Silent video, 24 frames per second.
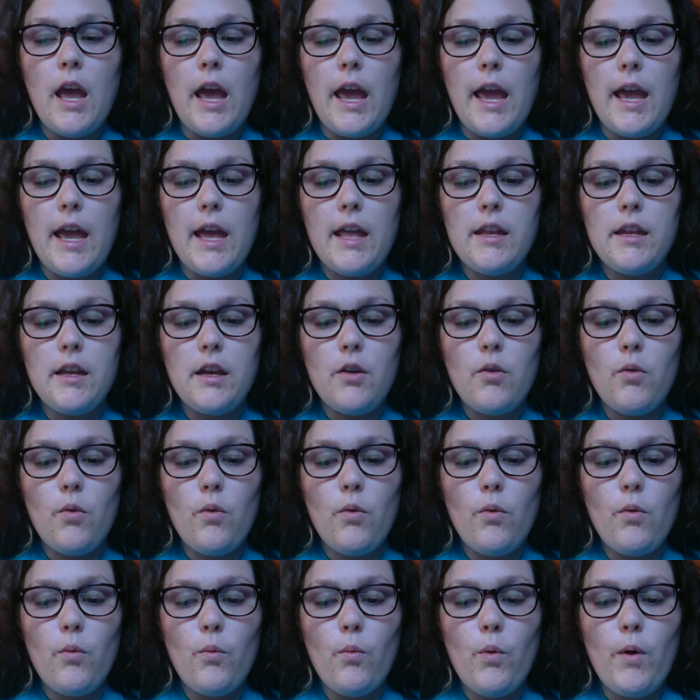And
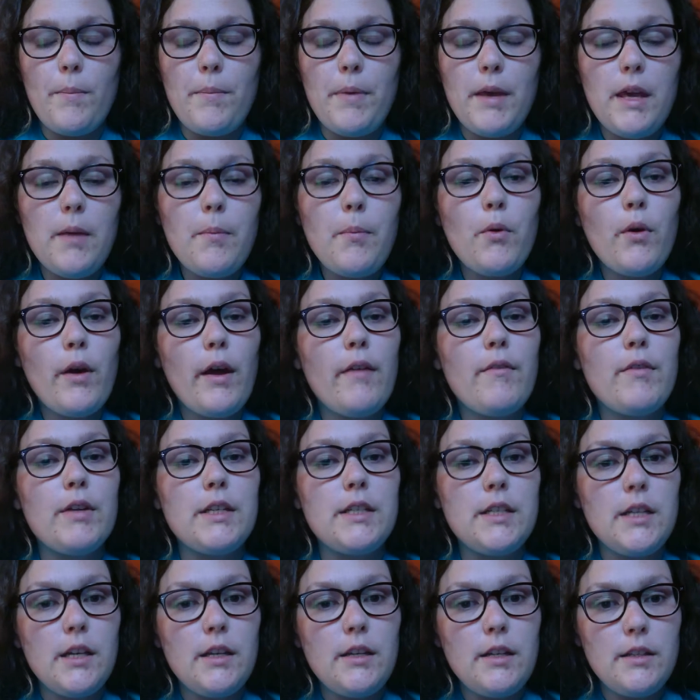what people have a
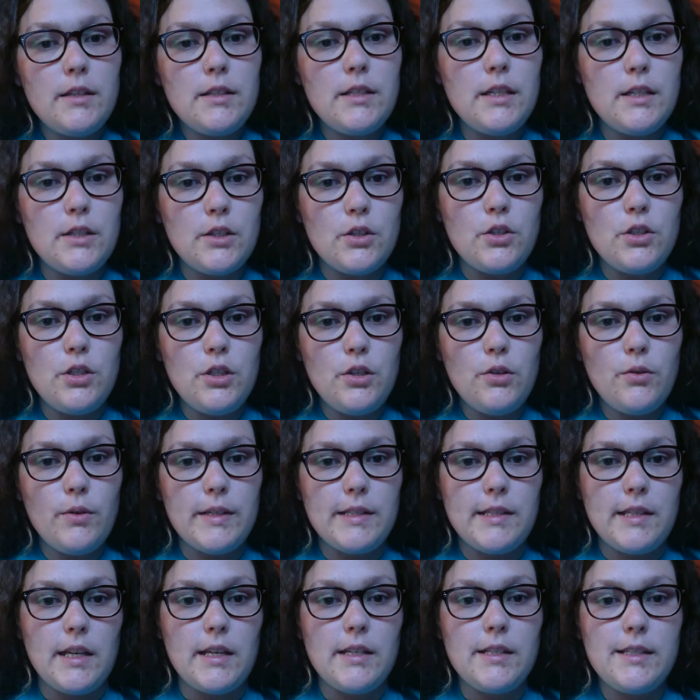tendency to do
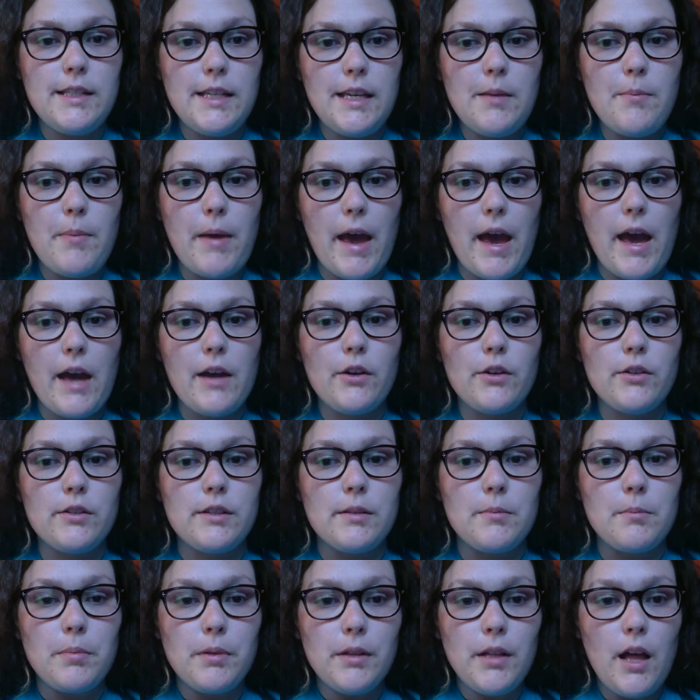is they see patterns
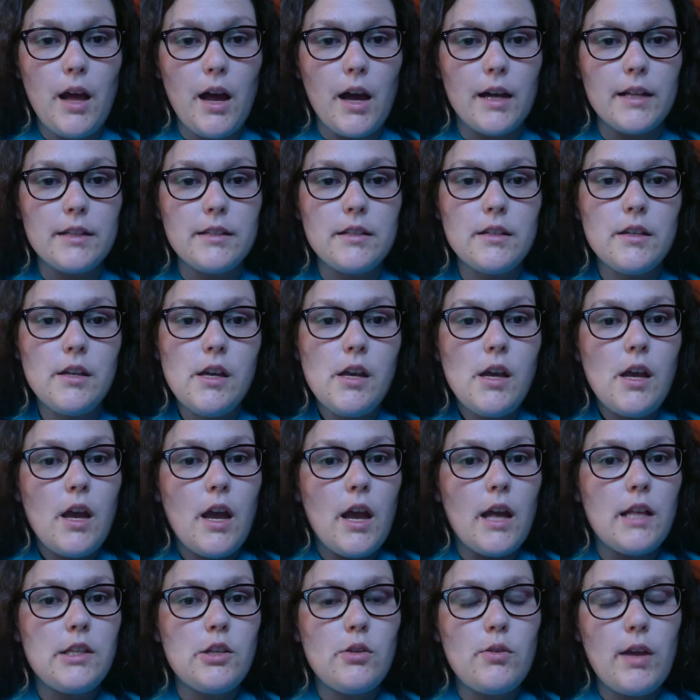in plots,
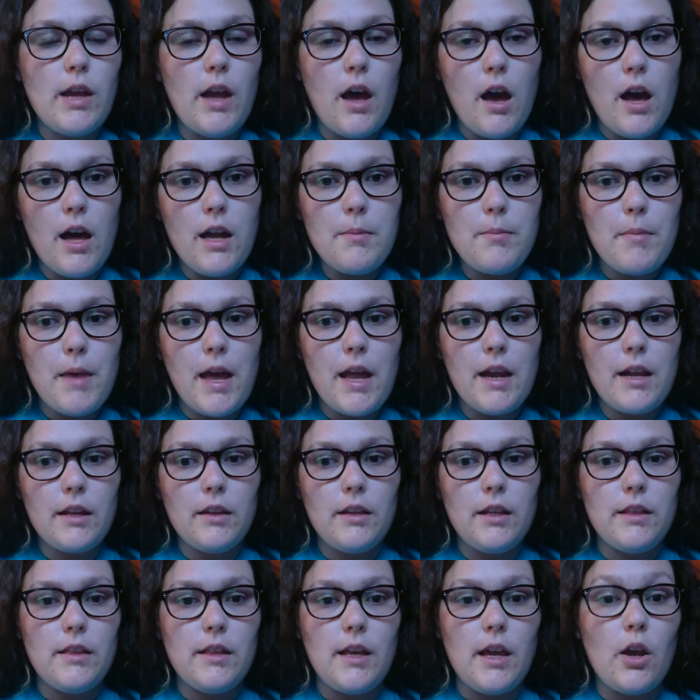and so they
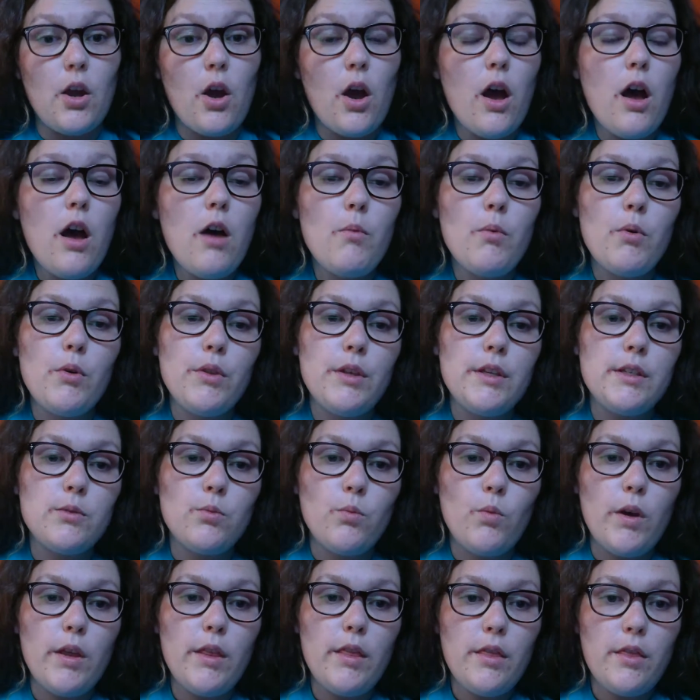automatically think, oh, well, this
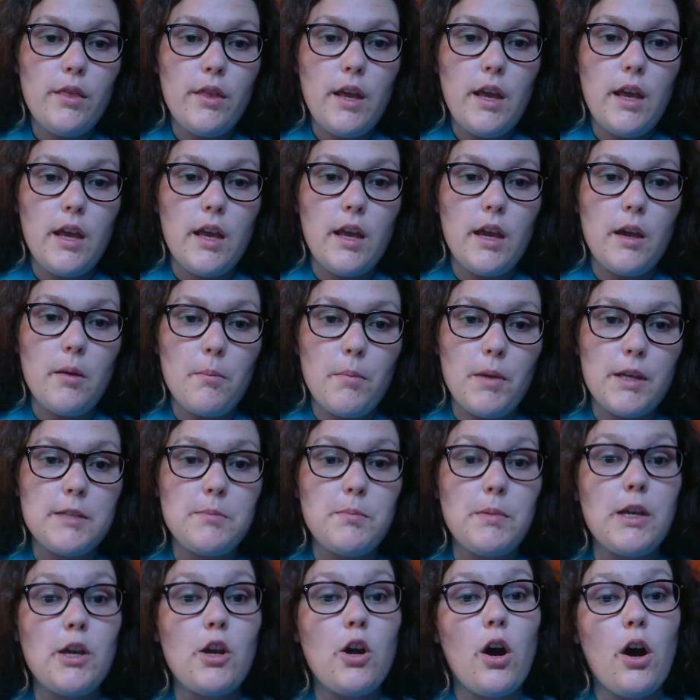one thing must
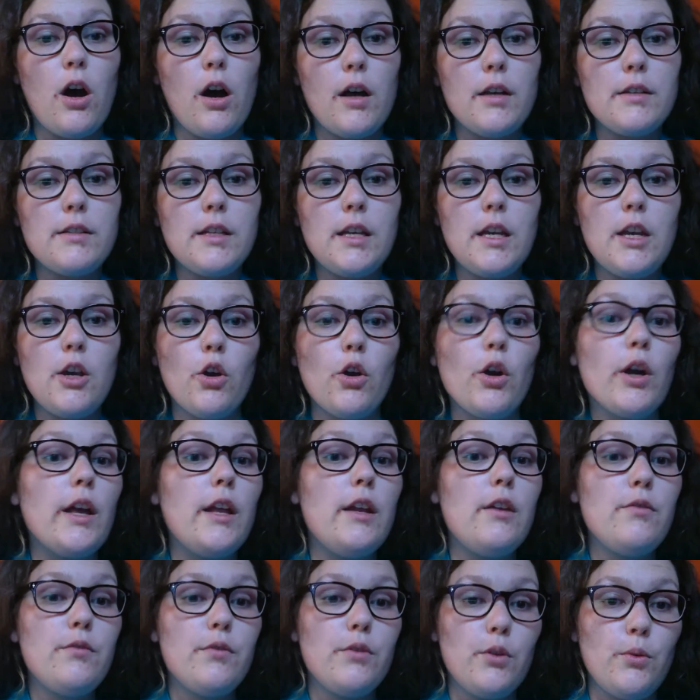be causing or
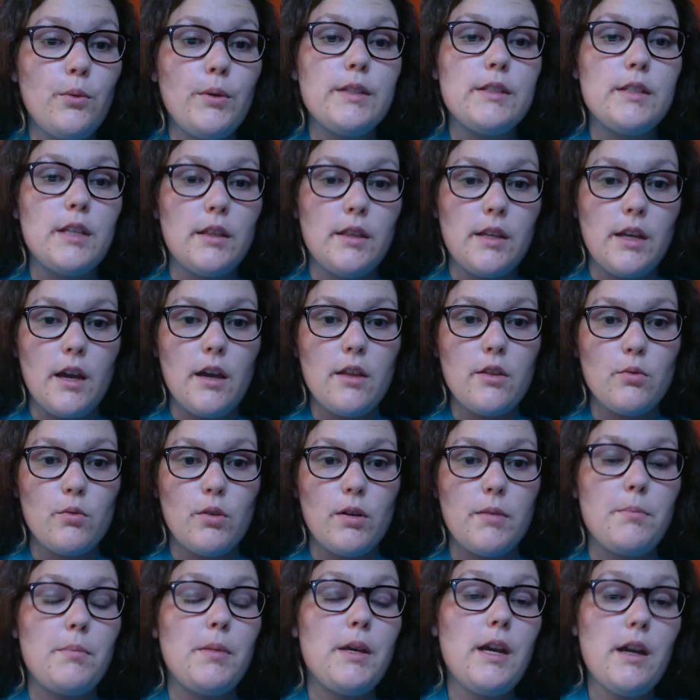influencing the other
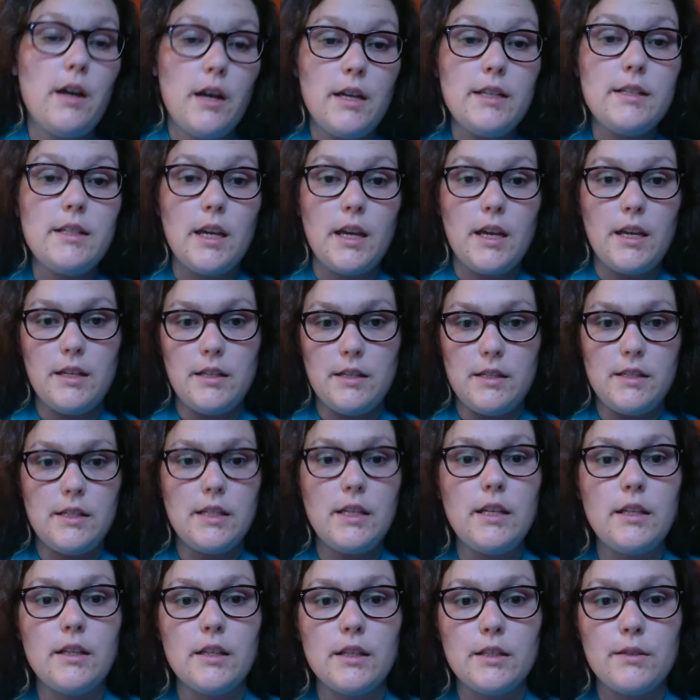one because I can
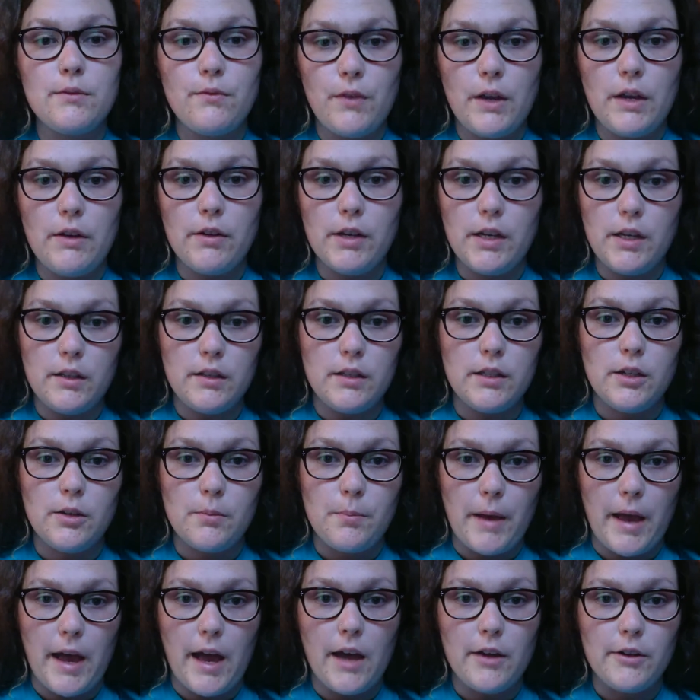see this very clear
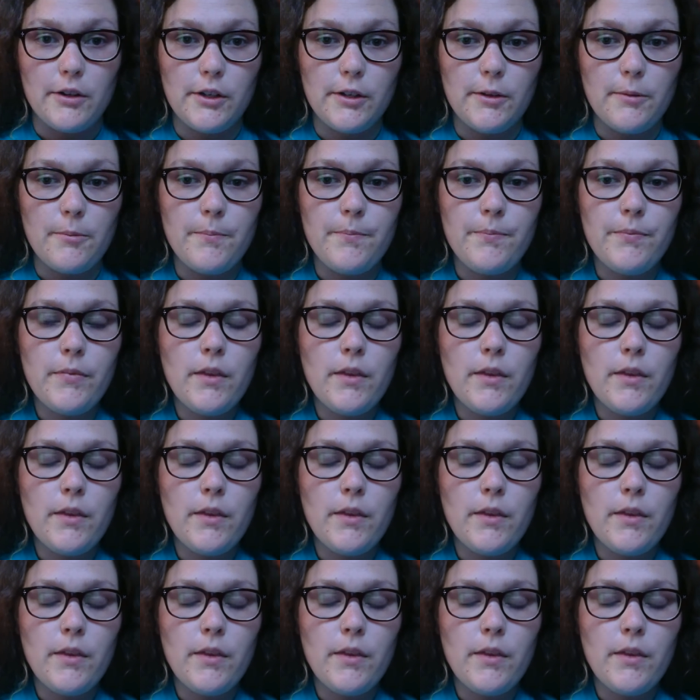pattern.